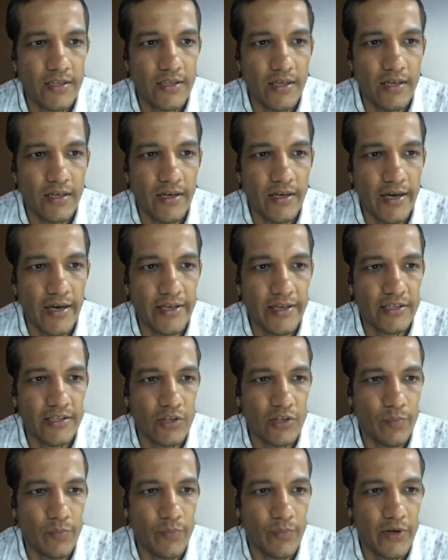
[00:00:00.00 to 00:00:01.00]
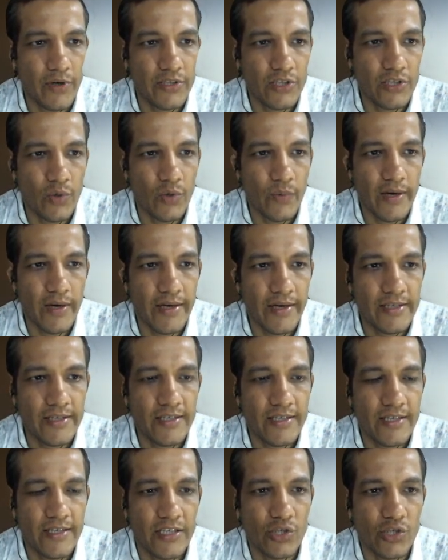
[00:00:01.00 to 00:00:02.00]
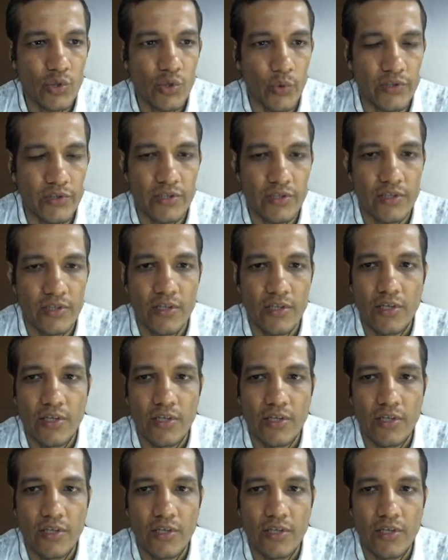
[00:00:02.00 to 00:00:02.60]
0.018 stokes.